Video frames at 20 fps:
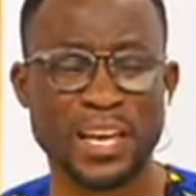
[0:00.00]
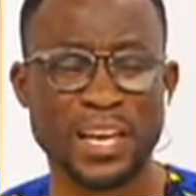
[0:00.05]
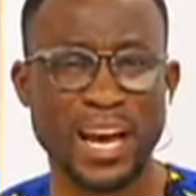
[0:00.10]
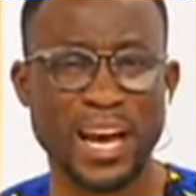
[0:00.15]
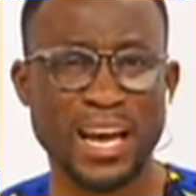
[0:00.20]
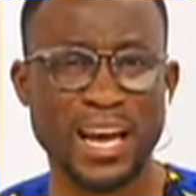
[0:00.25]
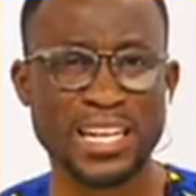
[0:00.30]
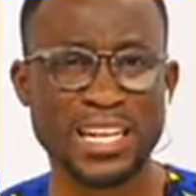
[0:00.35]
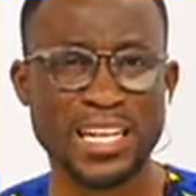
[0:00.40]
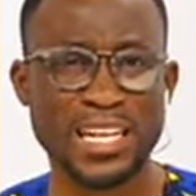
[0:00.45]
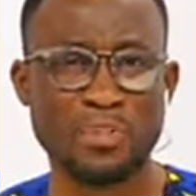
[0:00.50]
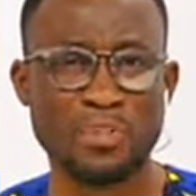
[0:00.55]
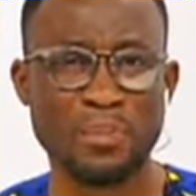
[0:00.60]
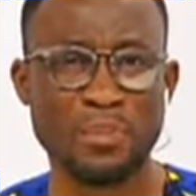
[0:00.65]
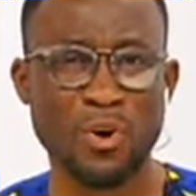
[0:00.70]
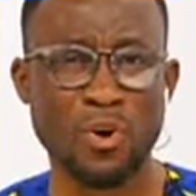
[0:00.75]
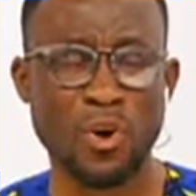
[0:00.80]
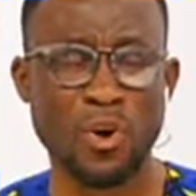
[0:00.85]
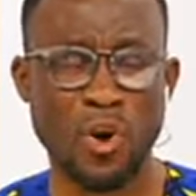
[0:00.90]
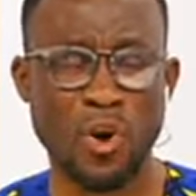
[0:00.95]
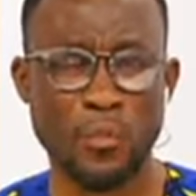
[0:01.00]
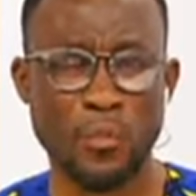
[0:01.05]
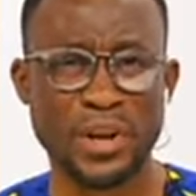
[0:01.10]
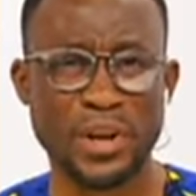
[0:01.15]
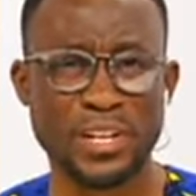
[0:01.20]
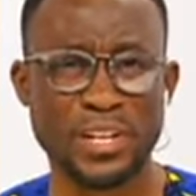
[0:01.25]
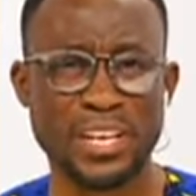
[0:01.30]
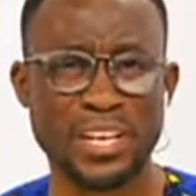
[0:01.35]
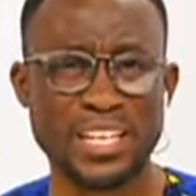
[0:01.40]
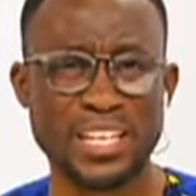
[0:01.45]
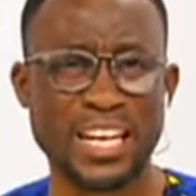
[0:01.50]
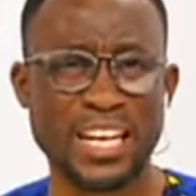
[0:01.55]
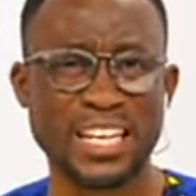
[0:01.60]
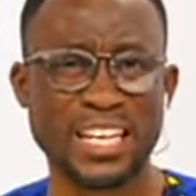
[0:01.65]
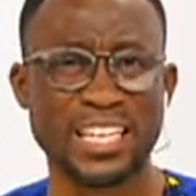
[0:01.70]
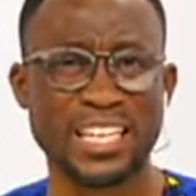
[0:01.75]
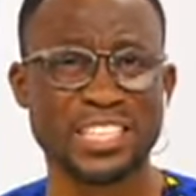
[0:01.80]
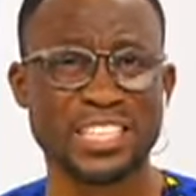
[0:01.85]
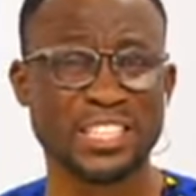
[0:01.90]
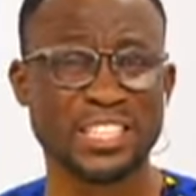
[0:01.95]
I didn't have more opinion
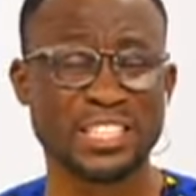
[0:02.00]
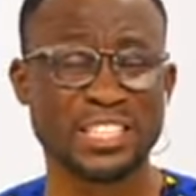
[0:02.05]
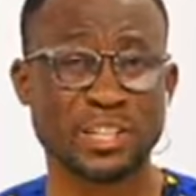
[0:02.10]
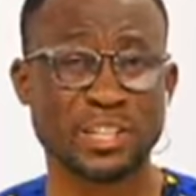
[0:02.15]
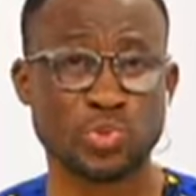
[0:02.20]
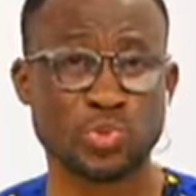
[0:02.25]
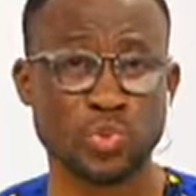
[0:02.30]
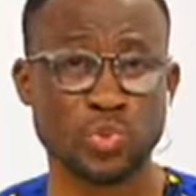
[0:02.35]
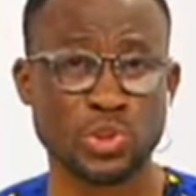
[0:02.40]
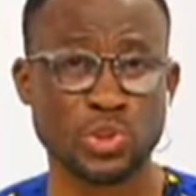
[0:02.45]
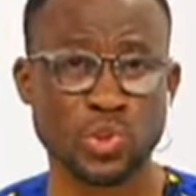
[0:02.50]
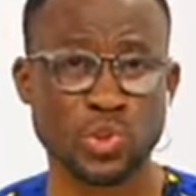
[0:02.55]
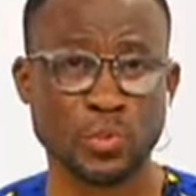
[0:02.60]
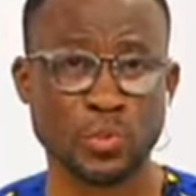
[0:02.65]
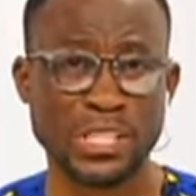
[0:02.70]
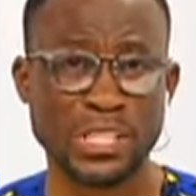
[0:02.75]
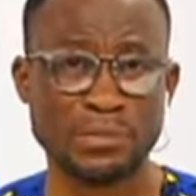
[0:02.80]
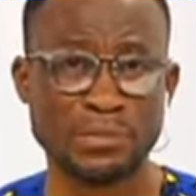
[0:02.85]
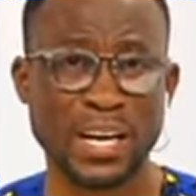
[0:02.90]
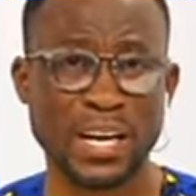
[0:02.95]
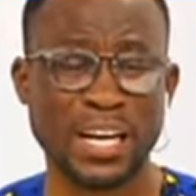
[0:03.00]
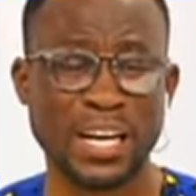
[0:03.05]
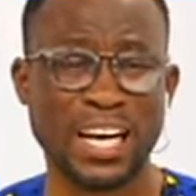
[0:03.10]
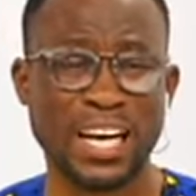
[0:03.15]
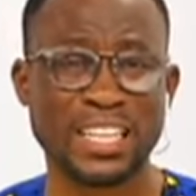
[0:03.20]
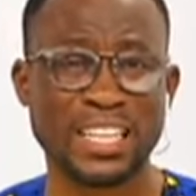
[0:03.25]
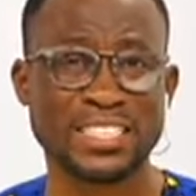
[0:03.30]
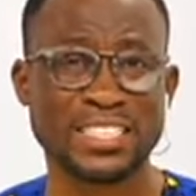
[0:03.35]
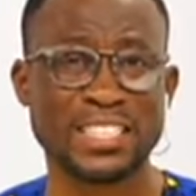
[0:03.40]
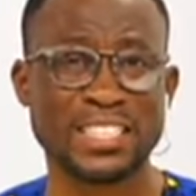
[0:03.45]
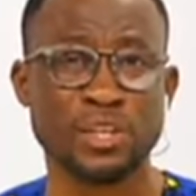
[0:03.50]
in Gina's room to bet me. I catch it.